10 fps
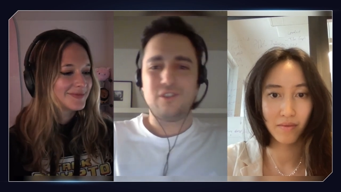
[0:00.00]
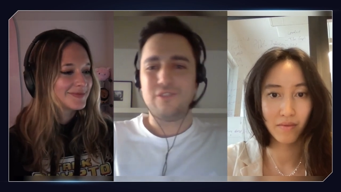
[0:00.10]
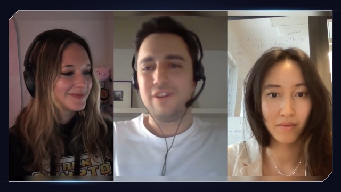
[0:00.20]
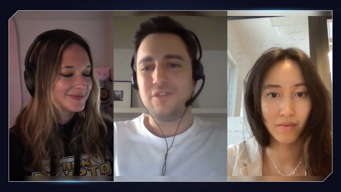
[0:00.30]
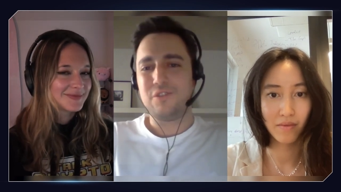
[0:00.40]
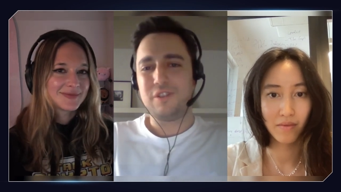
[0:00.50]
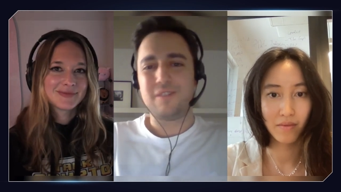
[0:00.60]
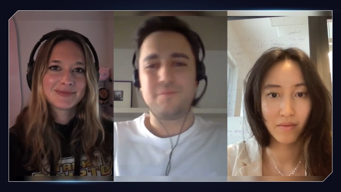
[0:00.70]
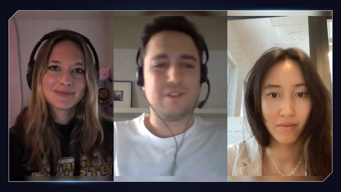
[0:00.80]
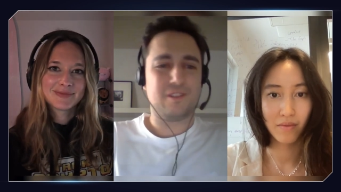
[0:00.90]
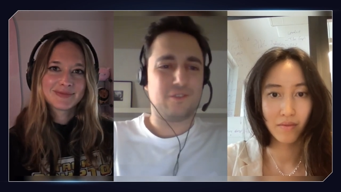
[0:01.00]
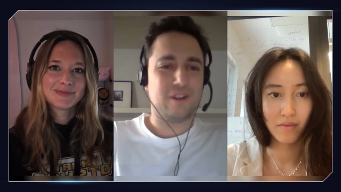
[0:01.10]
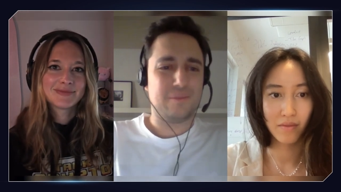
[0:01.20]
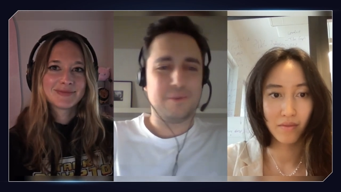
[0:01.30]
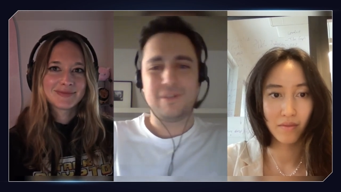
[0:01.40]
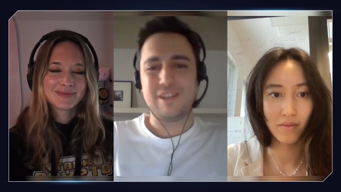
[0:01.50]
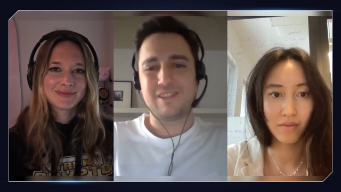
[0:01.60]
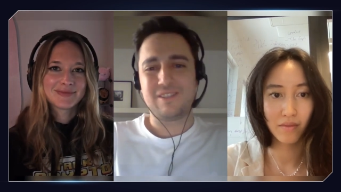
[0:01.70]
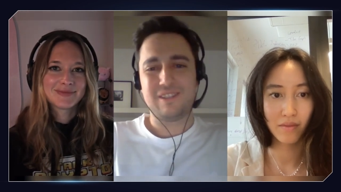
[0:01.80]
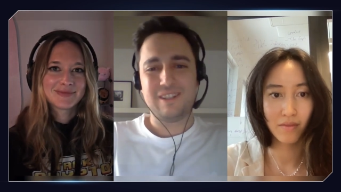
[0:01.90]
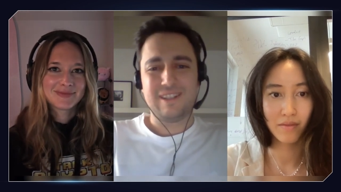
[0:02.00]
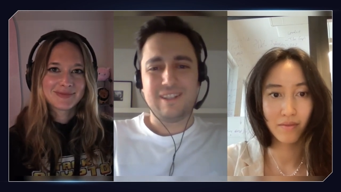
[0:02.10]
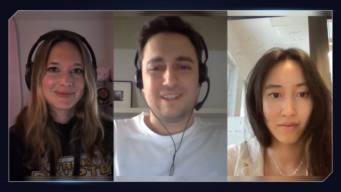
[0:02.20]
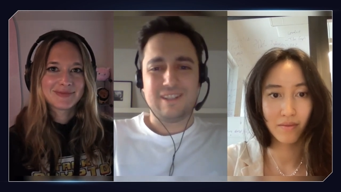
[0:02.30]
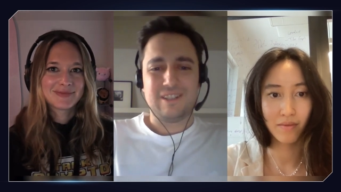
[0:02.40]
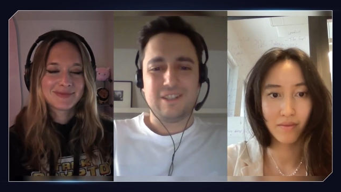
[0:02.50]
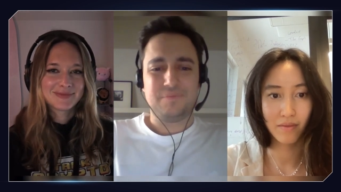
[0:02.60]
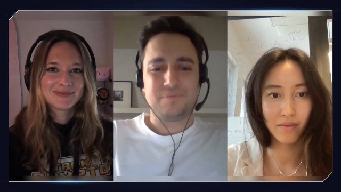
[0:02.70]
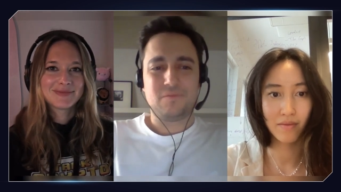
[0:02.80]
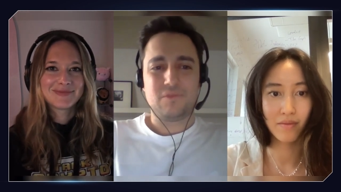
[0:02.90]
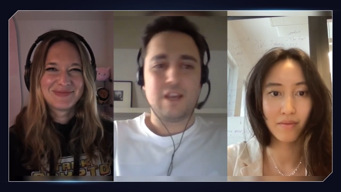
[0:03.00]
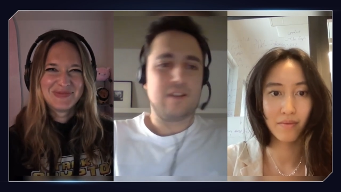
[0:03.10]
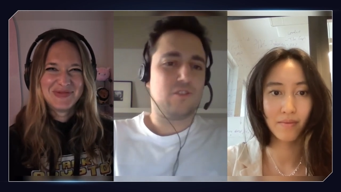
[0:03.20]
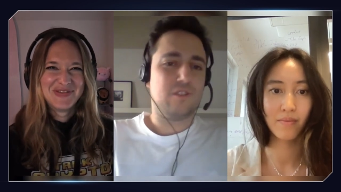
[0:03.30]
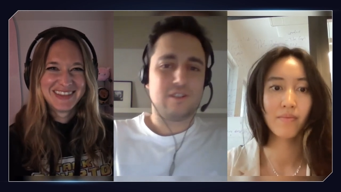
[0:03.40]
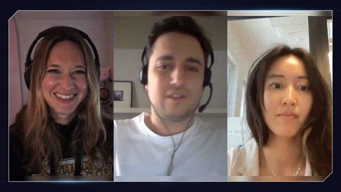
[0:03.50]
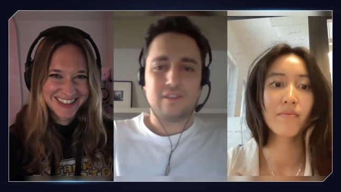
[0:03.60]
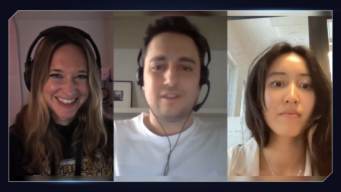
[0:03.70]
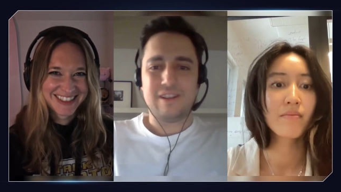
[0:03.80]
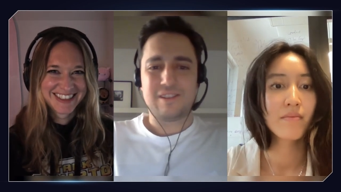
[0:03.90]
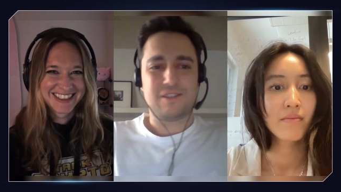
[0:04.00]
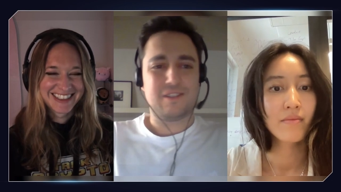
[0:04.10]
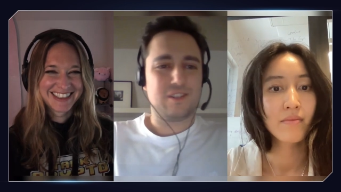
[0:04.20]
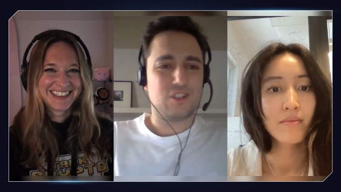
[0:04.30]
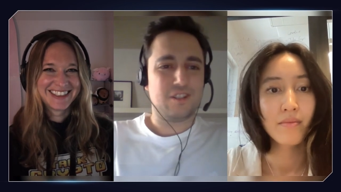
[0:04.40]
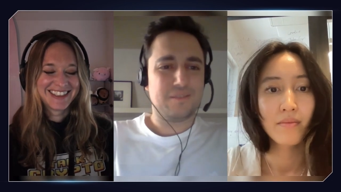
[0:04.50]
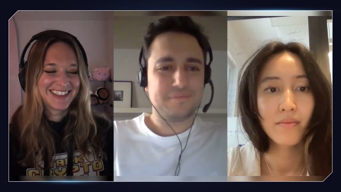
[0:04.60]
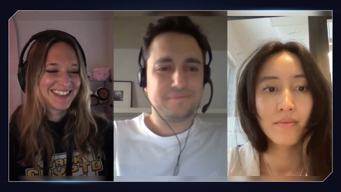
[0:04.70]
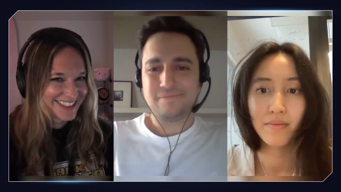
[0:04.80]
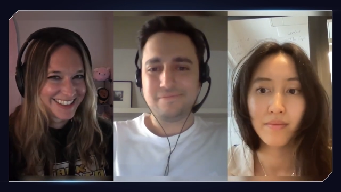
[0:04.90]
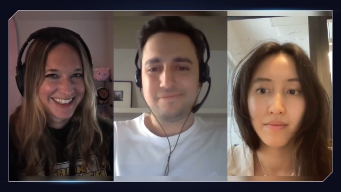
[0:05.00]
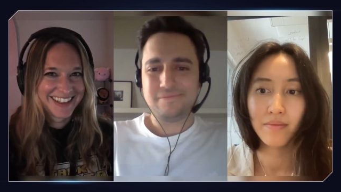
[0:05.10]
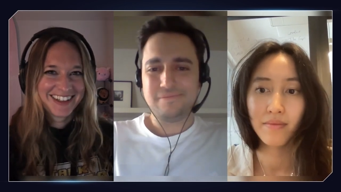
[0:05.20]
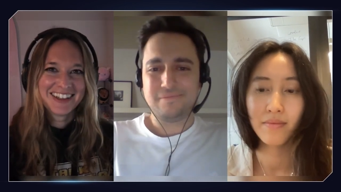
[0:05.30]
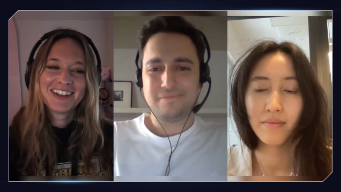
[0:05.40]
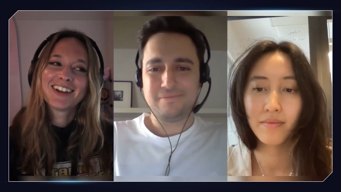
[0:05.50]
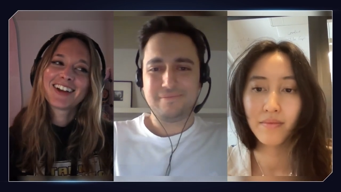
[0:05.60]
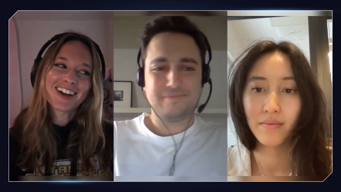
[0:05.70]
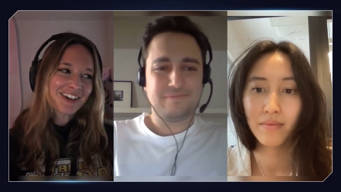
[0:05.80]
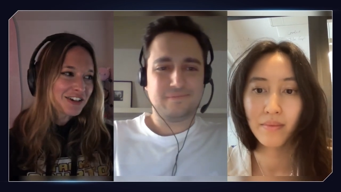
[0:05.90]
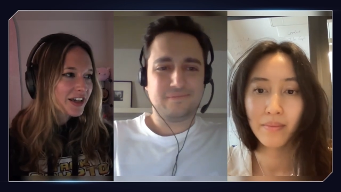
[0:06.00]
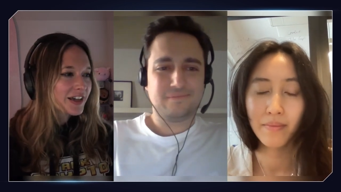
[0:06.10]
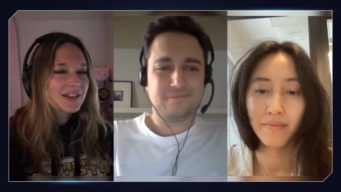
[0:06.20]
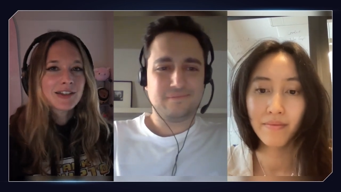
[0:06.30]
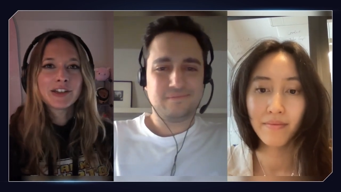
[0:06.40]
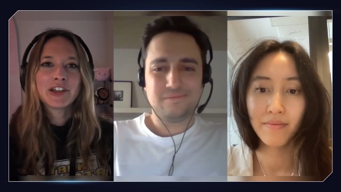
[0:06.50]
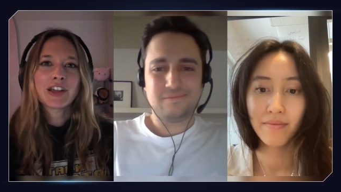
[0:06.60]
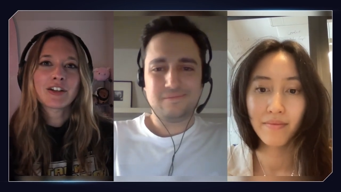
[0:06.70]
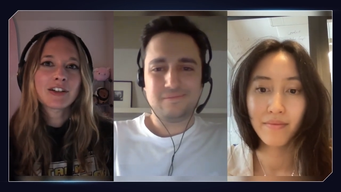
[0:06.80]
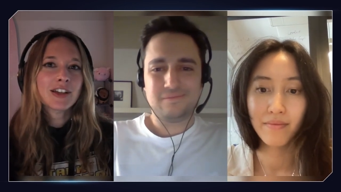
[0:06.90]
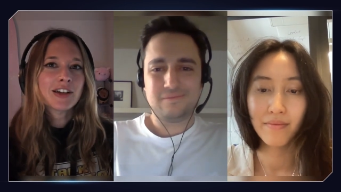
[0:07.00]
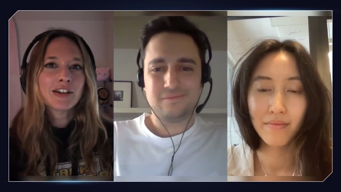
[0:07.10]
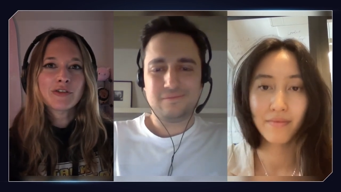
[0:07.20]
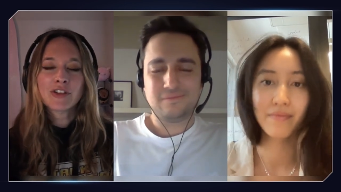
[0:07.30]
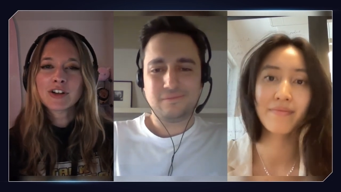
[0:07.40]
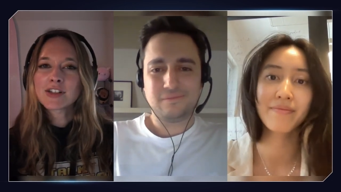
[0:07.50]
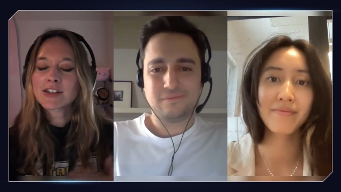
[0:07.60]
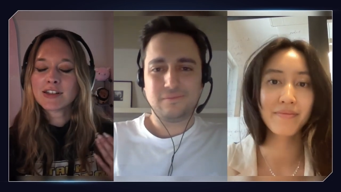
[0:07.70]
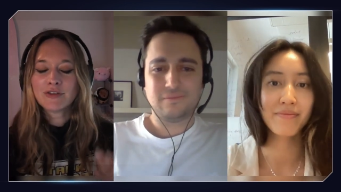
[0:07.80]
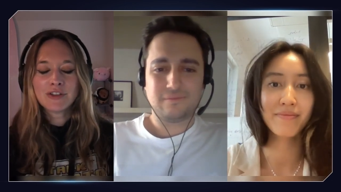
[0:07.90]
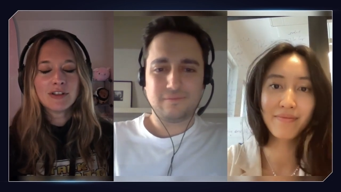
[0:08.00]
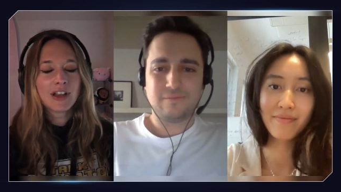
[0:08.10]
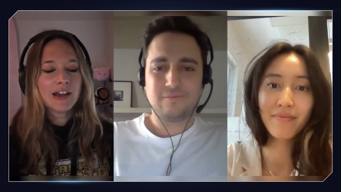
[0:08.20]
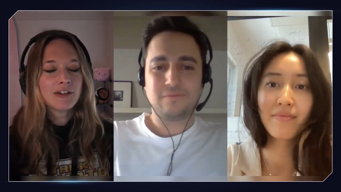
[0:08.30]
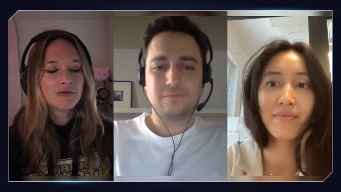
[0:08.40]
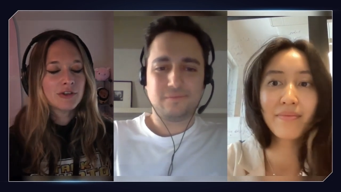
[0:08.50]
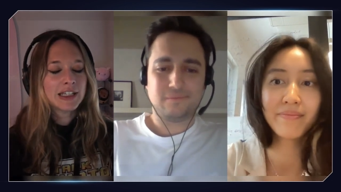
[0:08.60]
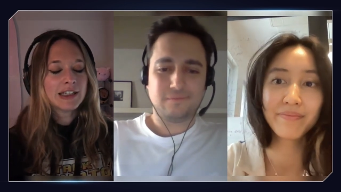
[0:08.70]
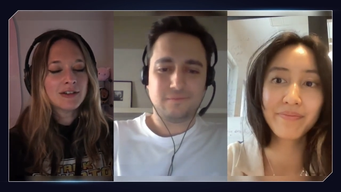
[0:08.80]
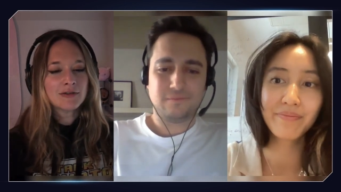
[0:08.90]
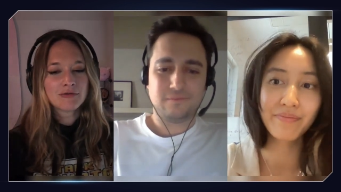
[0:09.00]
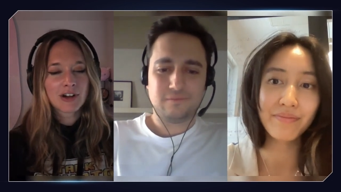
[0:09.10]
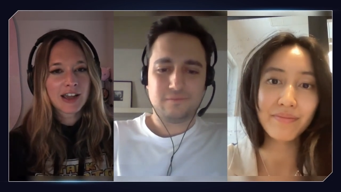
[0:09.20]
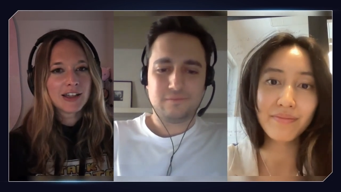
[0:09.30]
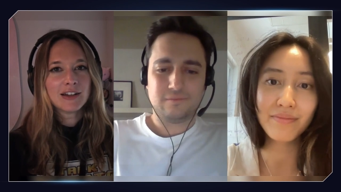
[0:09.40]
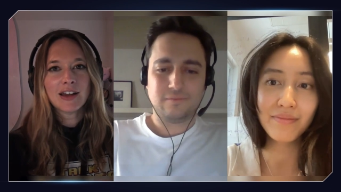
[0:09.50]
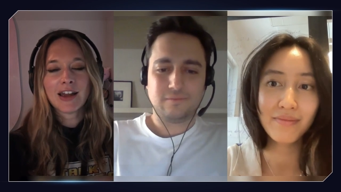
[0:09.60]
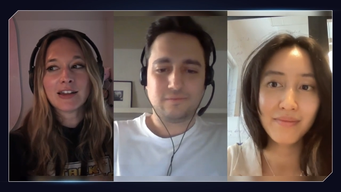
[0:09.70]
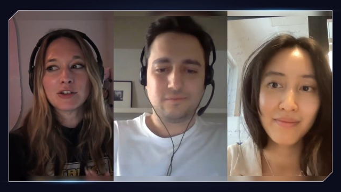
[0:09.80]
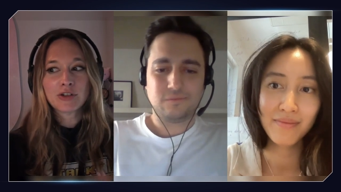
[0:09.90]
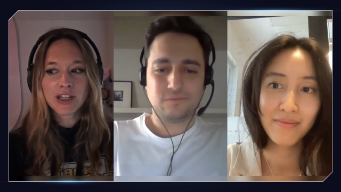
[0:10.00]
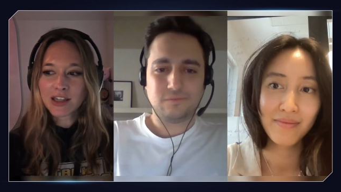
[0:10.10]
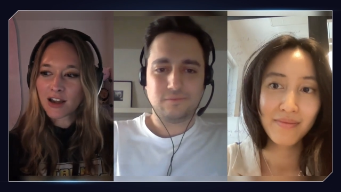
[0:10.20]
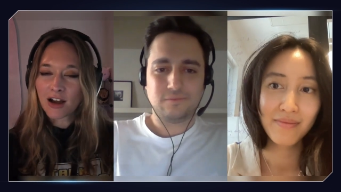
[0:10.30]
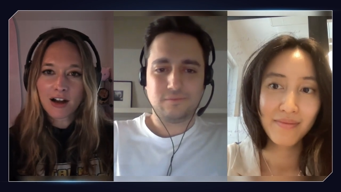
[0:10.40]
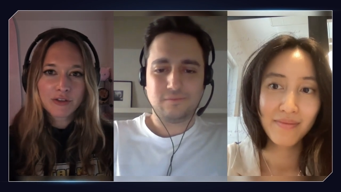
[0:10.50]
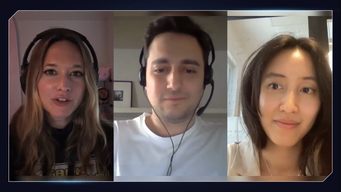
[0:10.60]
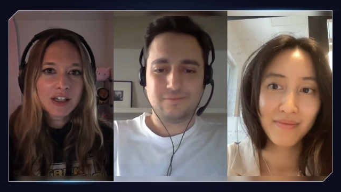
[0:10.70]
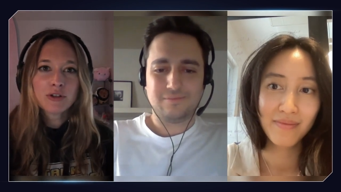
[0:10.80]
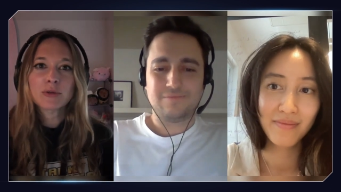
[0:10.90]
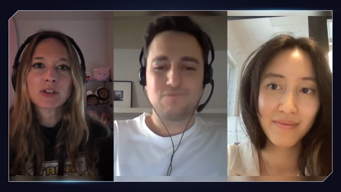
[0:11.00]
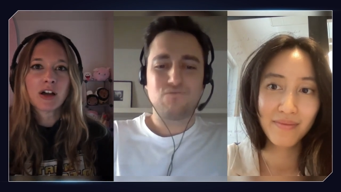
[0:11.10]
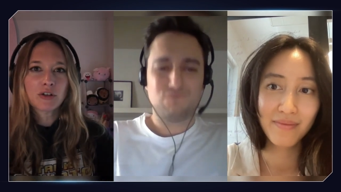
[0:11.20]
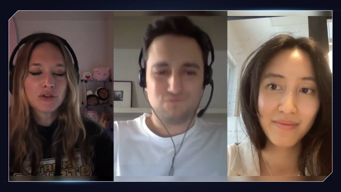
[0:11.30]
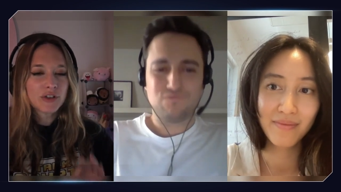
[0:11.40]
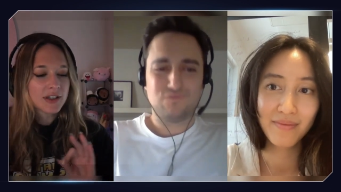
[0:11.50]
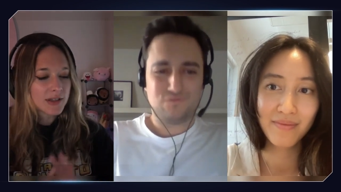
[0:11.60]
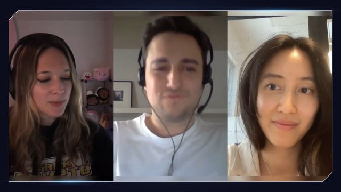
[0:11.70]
Speaker 1: not very good at, but I try my best. Um, yeah, so these are the tasks essentially.
Speaker 2: Okay, so you heard it here first. If you like reading, writing, and drinking coffee, cryptography is